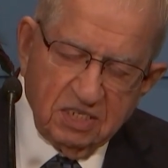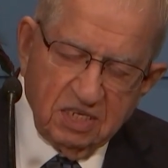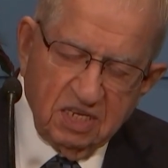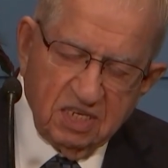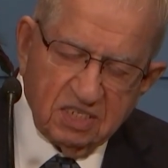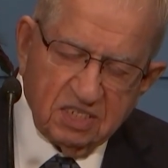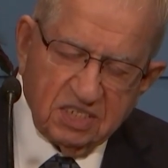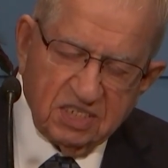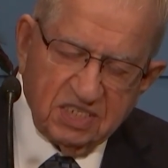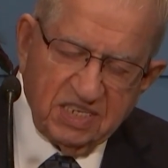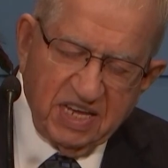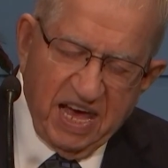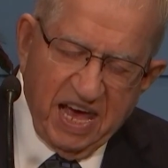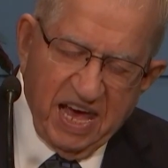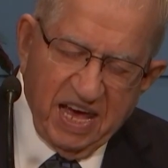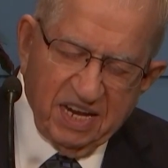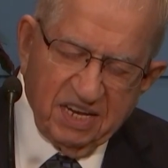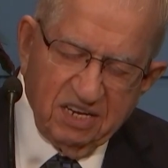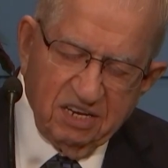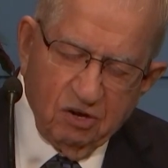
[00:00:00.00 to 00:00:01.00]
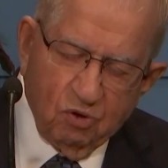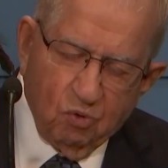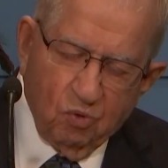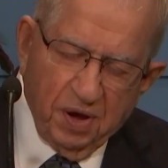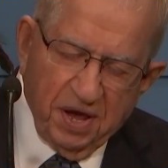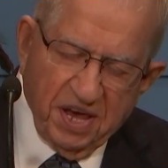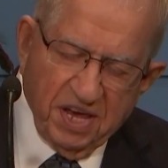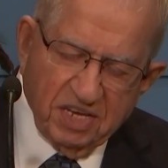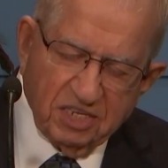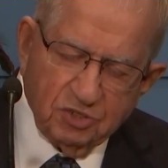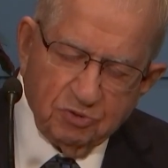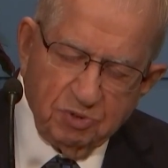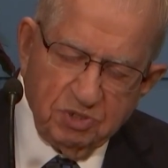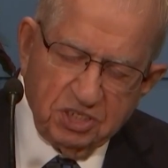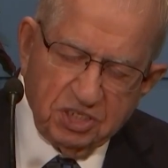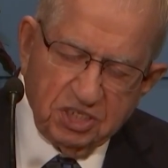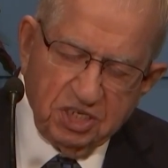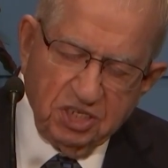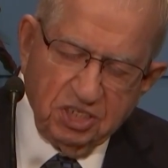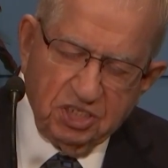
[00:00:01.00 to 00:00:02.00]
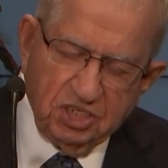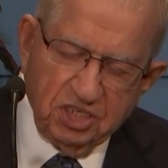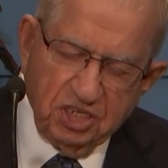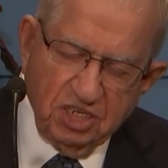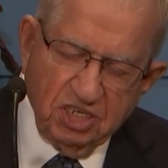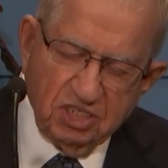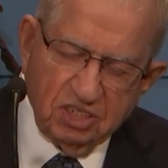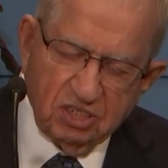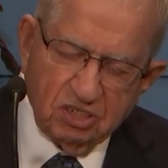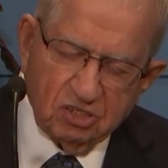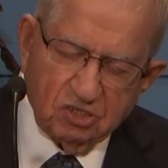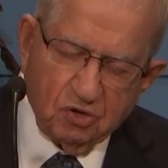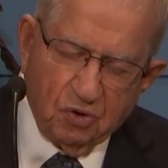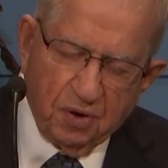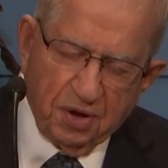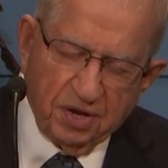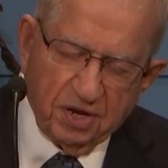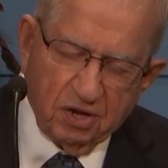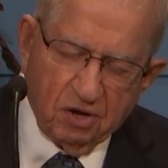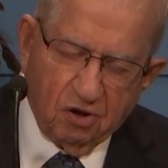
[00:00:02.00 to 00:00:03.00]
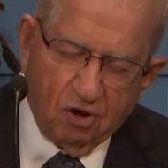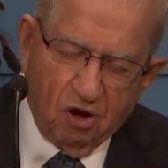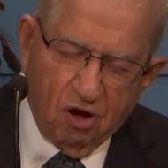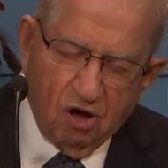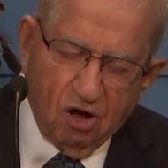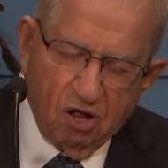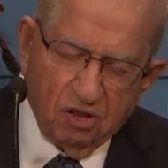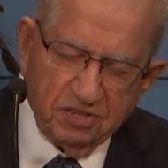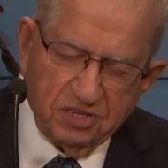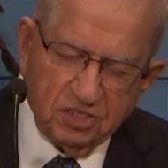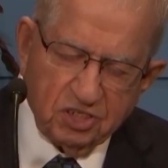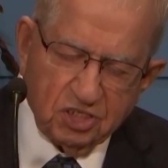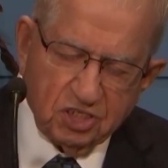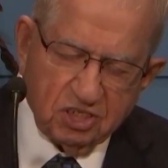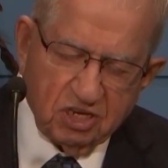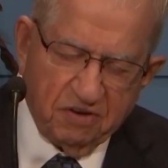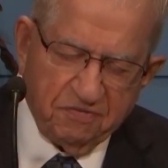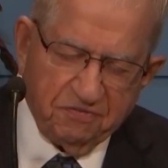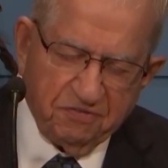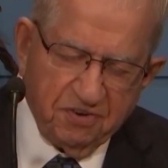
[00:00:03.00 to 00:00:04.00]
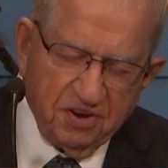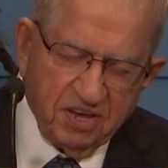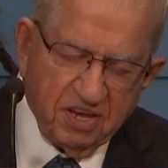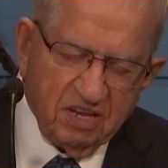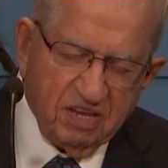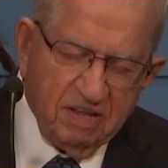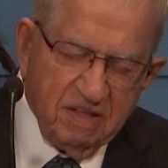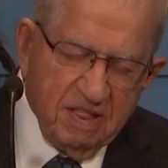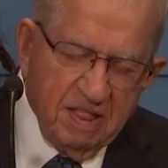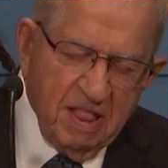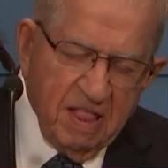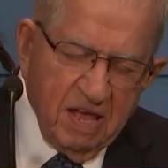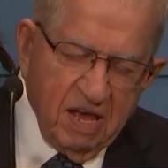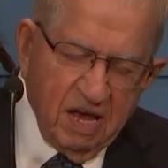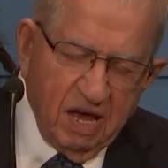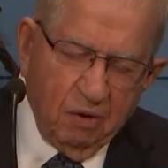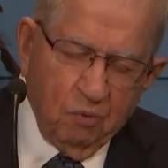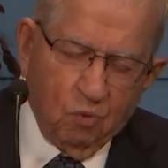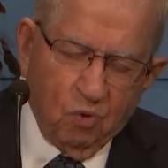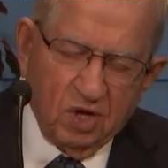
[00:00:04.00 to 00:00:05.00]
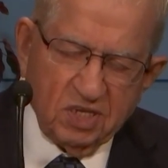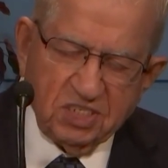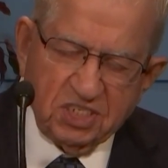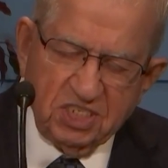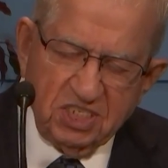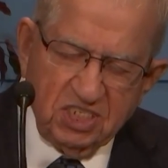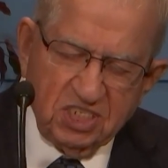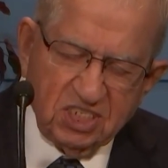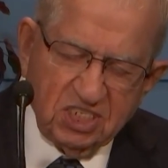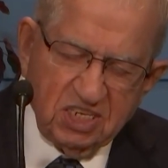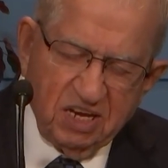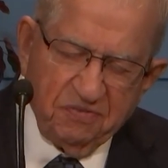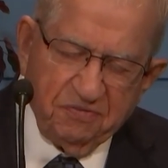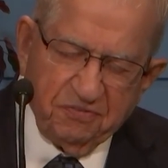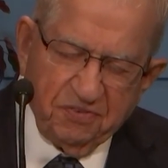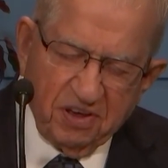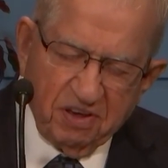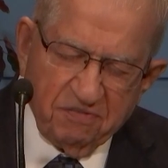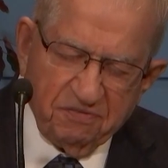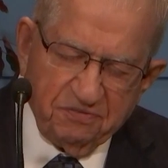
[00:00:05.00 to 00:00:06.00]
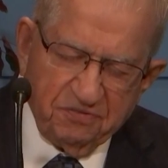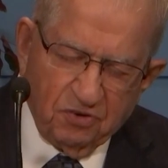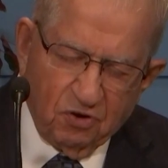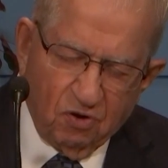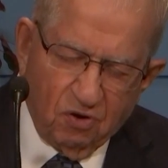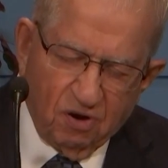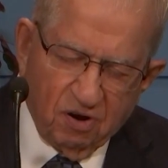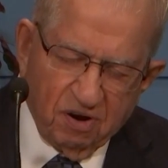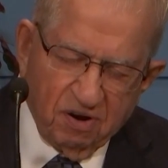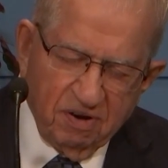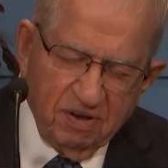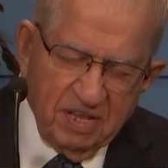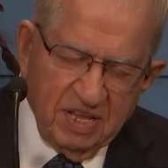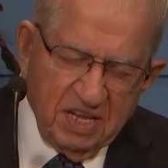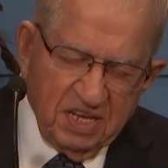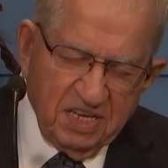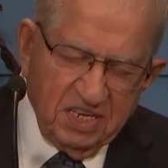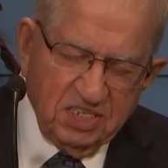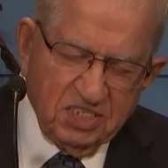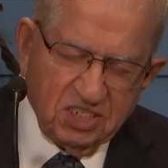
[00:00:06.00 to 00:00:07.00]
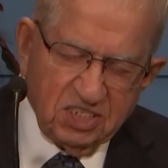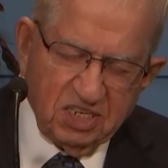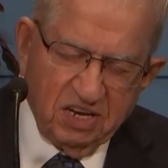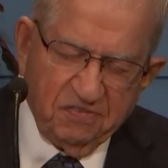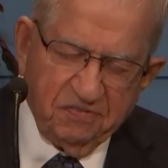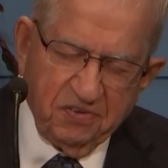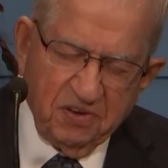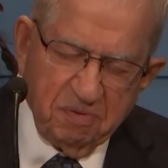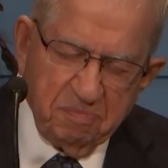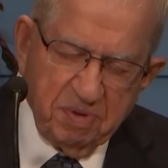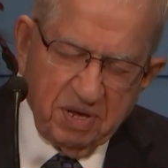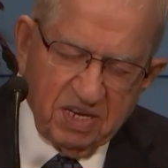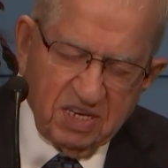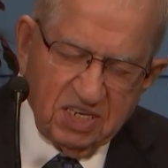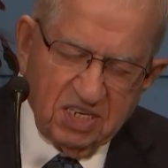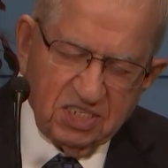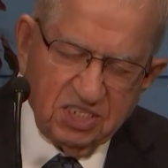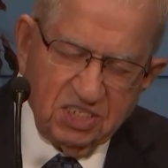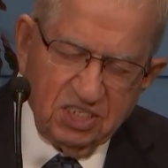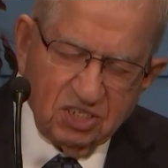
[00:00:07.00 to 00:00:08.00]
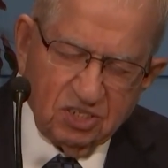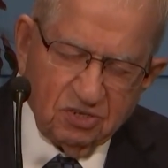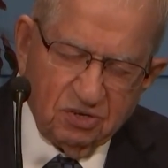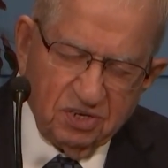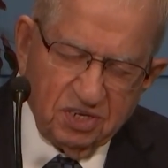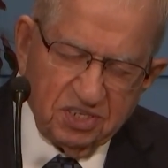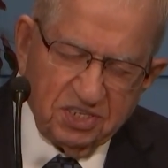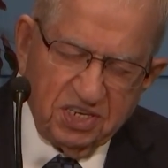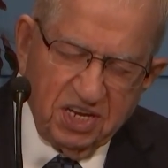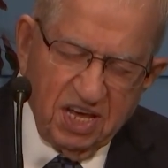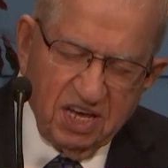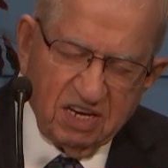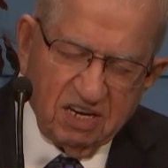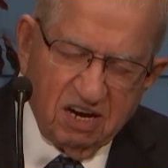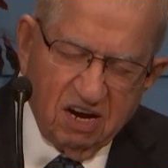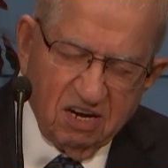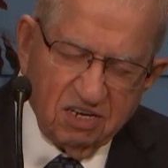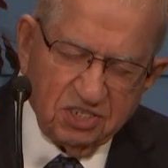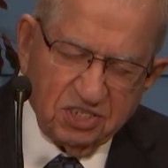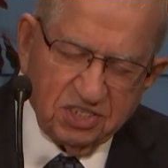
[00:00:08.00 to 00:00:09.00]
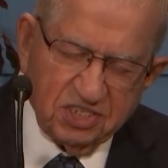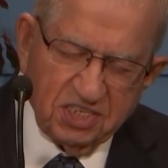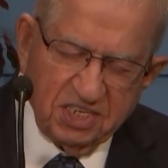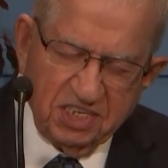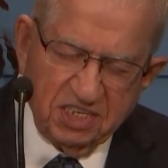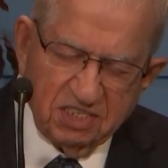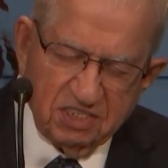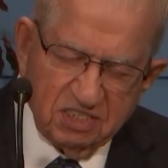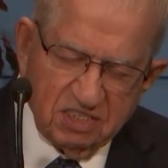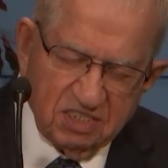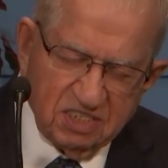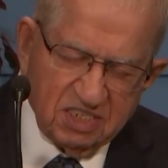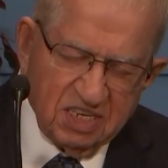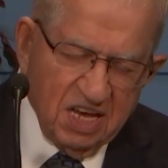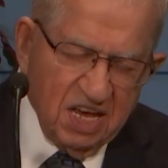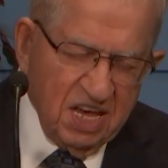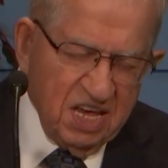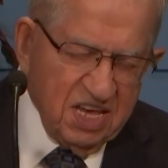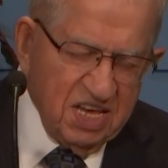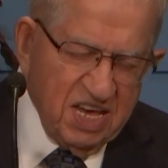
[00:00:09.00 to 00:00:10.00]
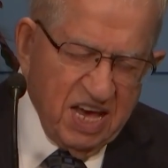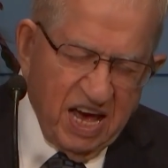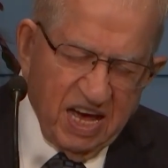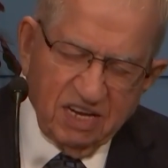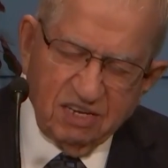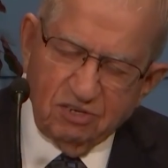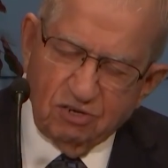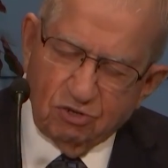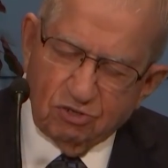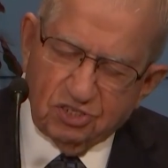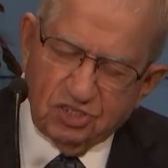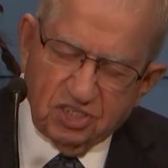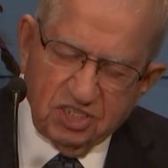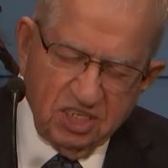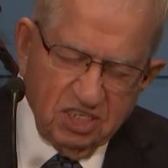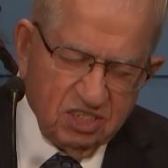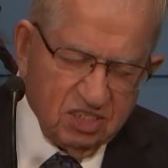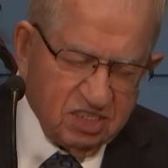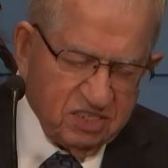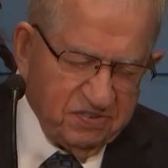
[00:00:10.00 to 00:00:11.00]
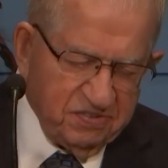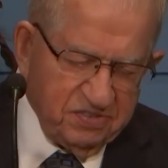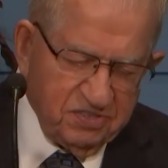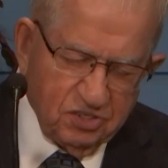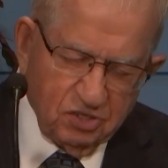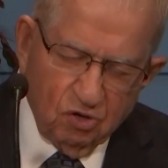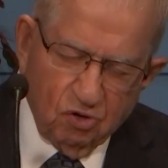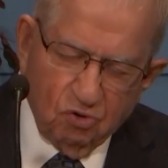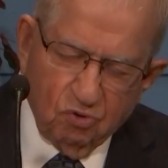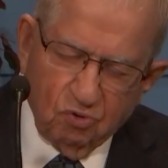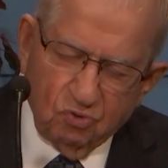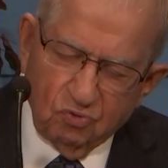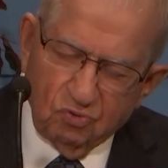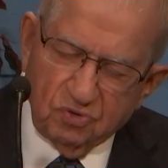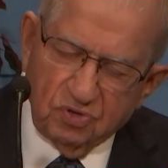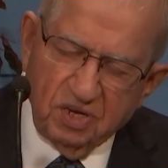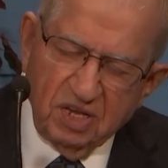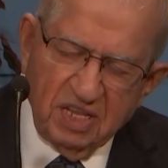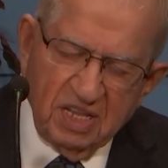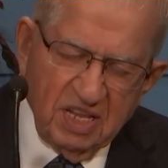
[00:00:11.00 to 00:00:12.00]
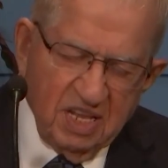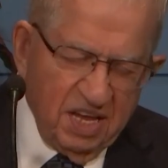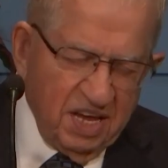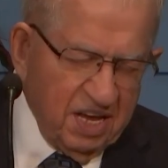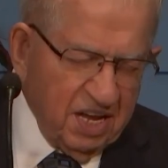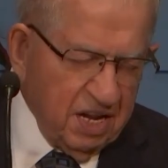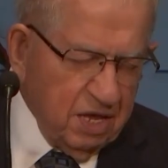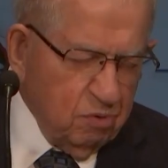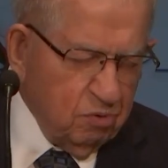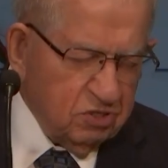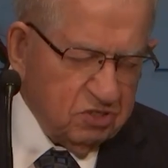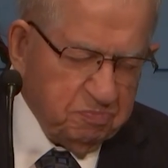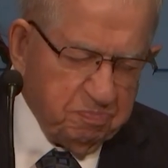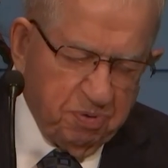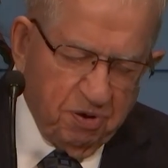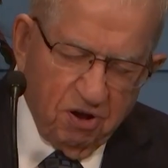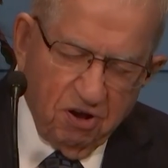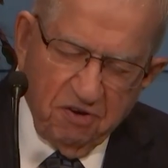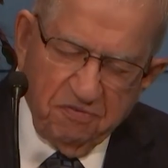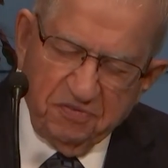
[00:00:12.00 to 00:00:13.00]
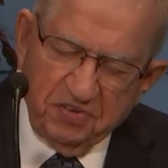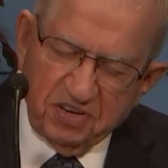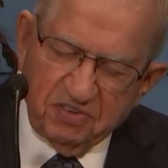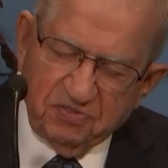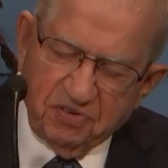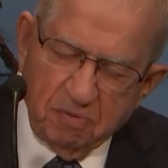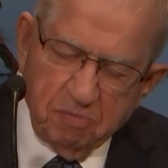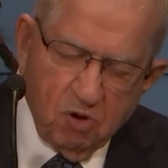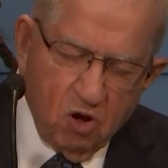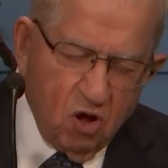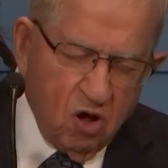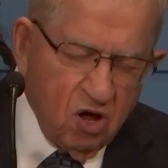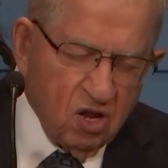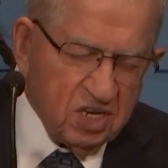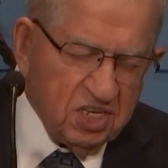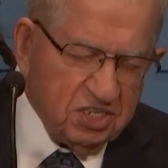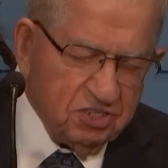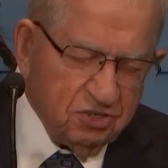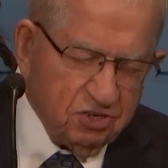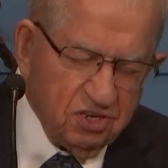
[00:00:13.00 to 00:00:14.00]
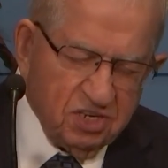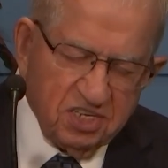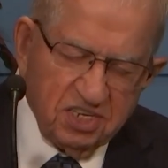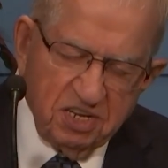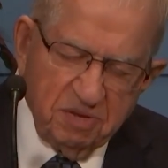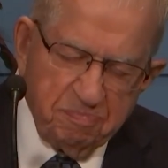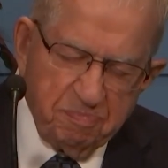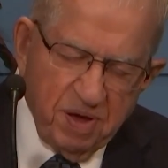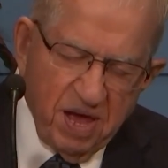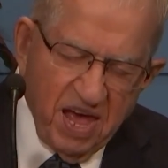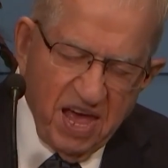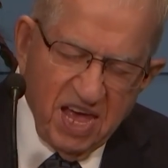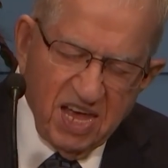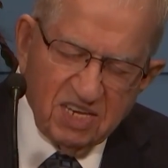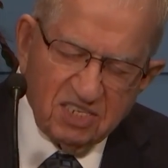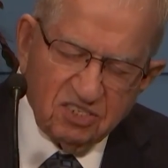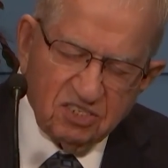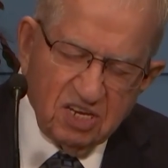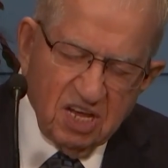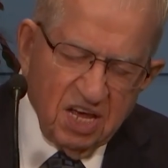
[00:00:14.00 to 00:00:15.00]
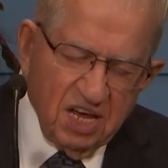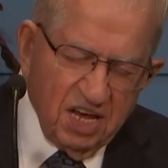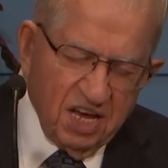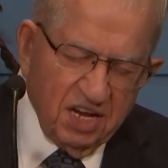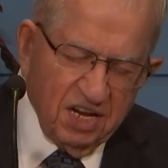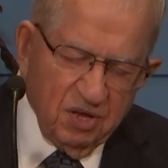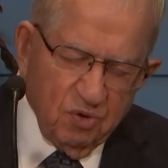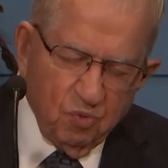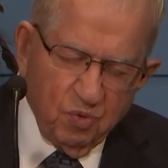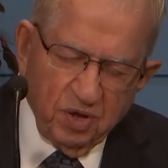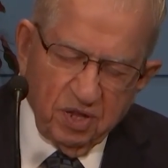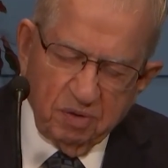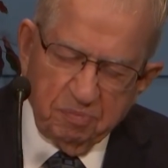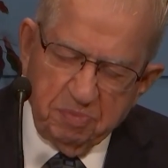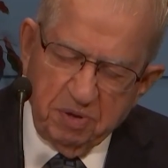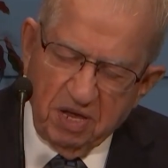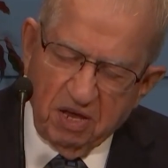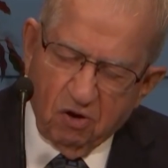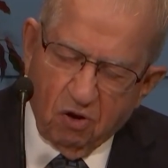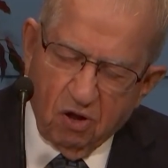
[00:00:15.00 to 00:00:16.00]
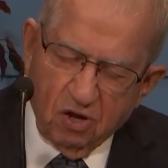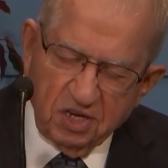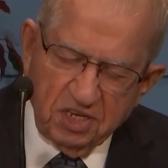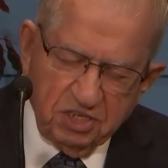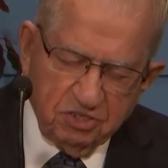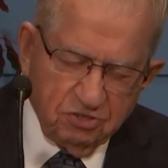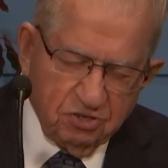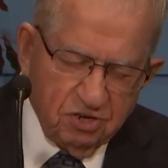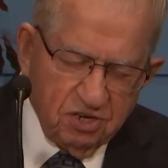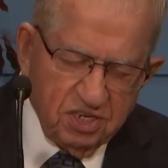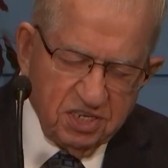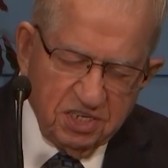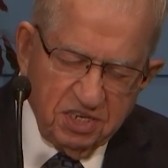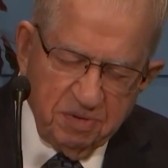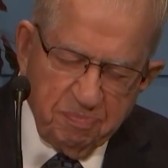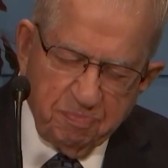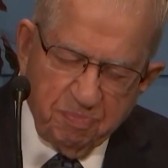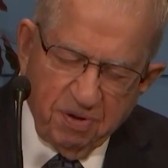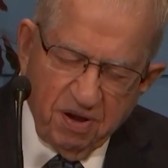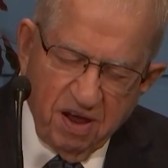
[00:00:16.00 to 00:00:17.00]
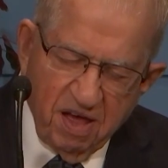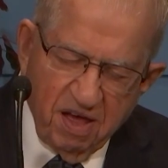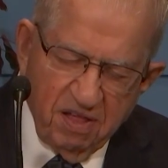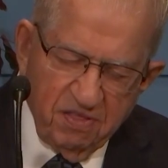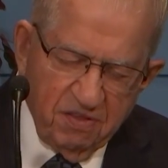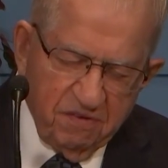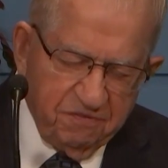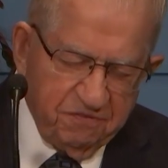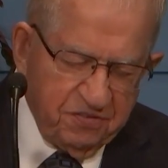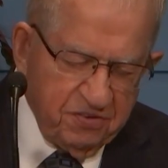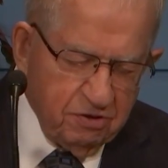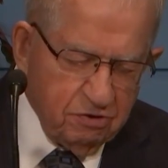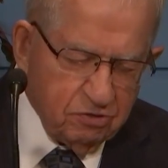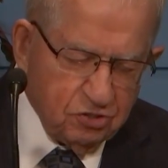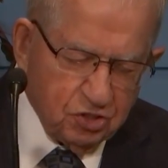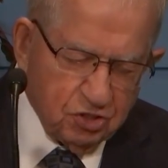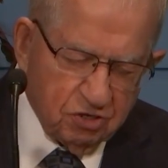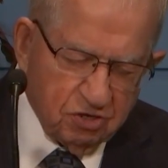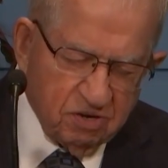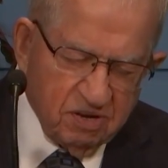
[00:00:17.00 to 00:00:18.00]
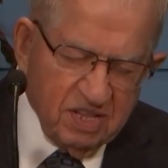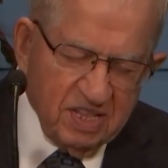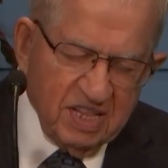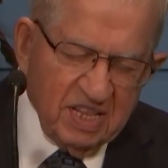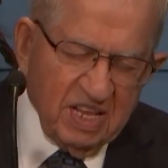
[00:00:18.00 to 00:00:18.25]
It's sad in a way as we see Jesus going to all this suffering. And what's he suffering for? He's suffering because he's going to take our sins. He had no sins of his own, and he was perfect from all eternity past, and he will be all eternity and the future.